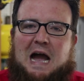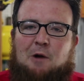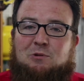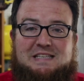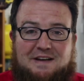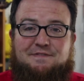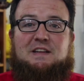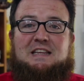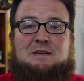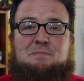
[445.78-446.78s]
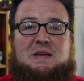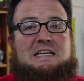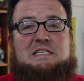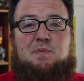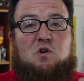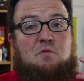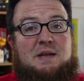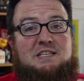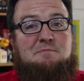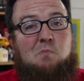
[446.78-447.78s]
I will definitely be
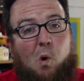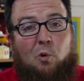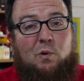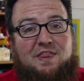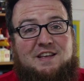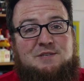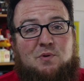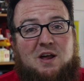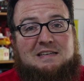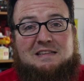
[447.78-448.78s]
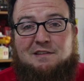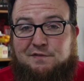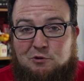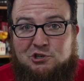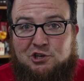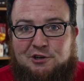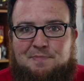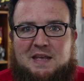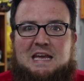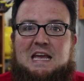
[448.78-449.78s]
experimenting more with this product in the
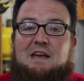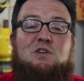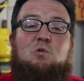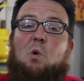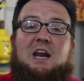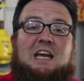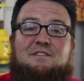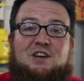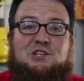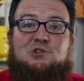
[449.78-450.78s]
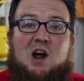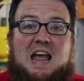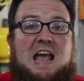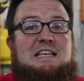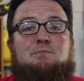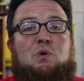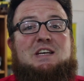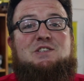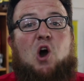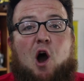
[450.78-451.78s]
future. If you want to give it a try,
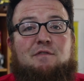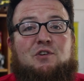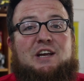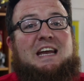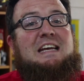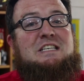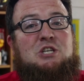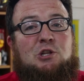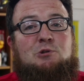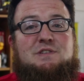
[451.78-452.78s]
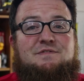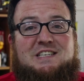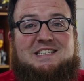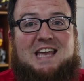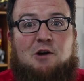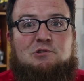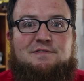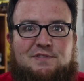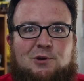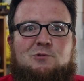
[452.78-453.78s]
SBrick is offering an exclusive discount
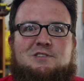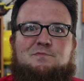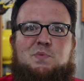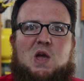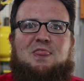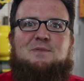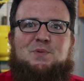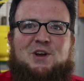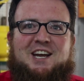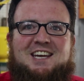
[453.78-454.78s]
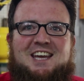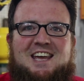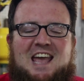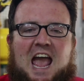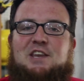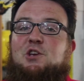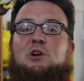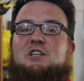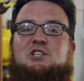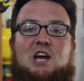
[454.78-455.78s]
to viewers of Beyond the Brick, and you
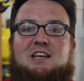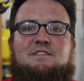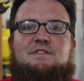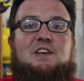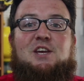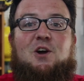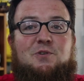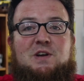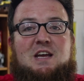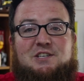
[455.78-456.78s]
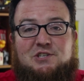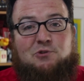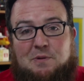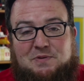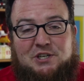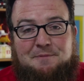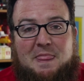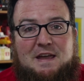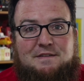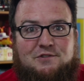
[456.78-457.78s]
can check the video description
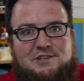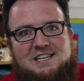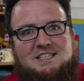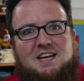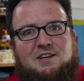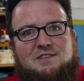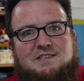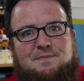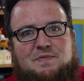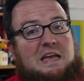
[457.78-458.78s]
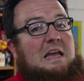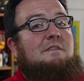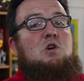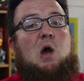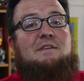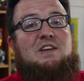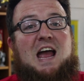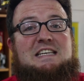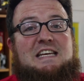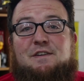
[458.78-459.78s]
for details. If you have an
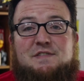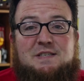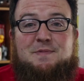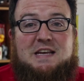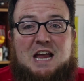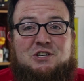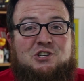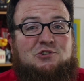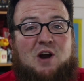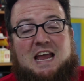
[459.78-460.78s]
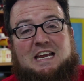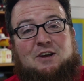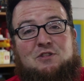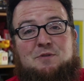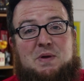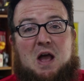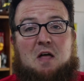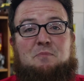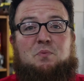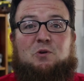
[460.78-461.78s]
idea of something I should try here in the
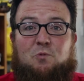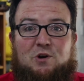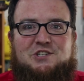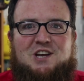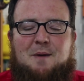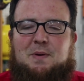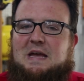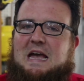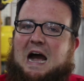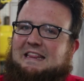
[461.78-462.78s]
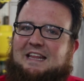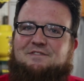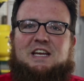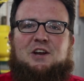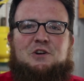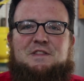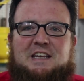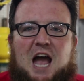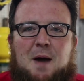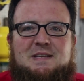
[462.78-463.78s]
Beyond the Brick workshop, I'd love to hear it in
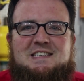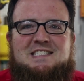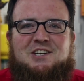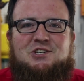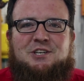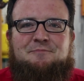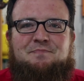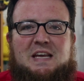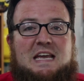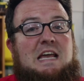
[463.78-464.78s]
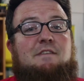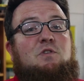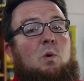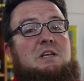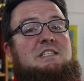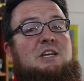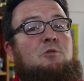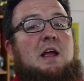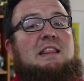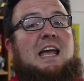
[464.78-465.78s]
the comments section. If you want to see
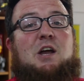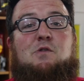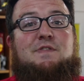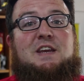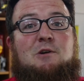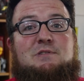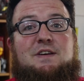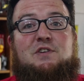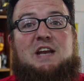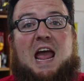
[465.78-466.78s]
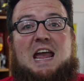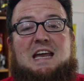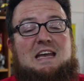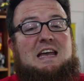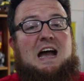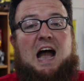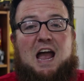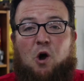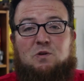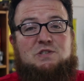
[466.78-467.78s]
great LEGO videos every day,
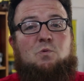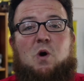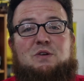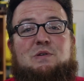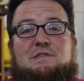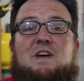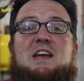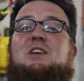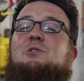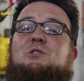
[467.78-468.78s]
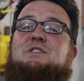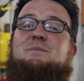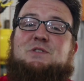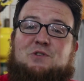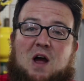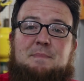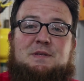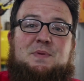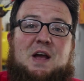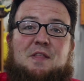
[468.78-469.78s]
I also want to invite you to subscribe
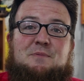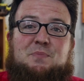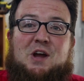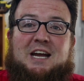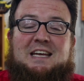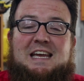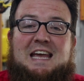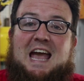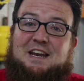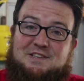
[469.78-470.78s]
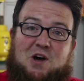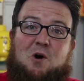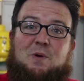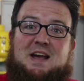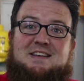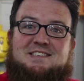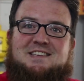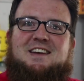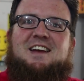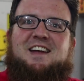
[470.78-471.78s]
to Beyond the Brick. And as
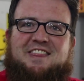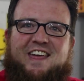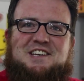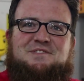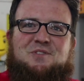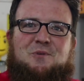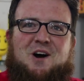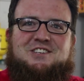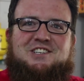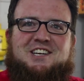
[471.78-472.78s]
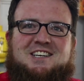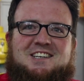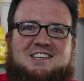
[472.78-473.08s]
always, thanks for watching.